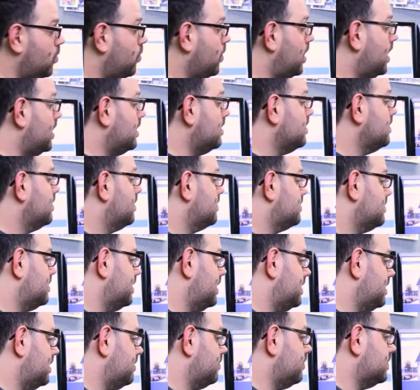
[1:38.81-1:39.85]
Well,
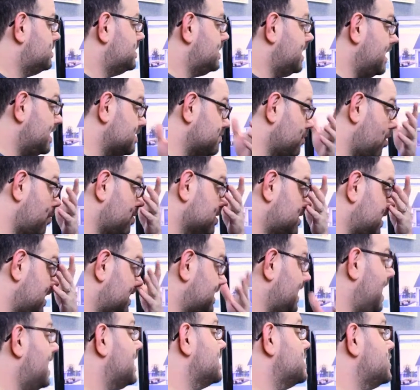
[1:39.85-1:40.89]
with today's mobile
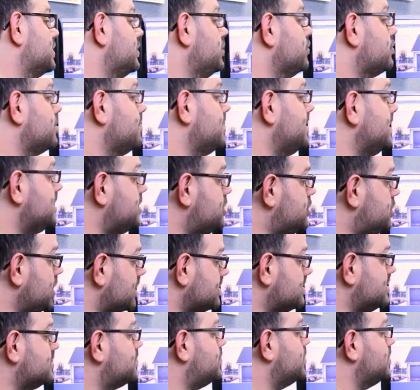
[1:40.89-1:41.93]
technology, you can be
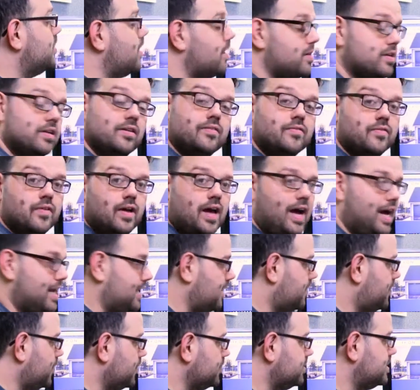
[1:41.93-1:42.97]
just as productive on
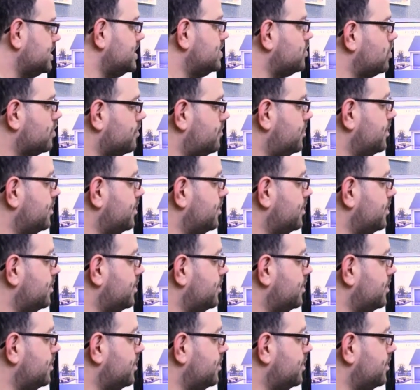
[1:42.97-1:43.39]
a 13 or a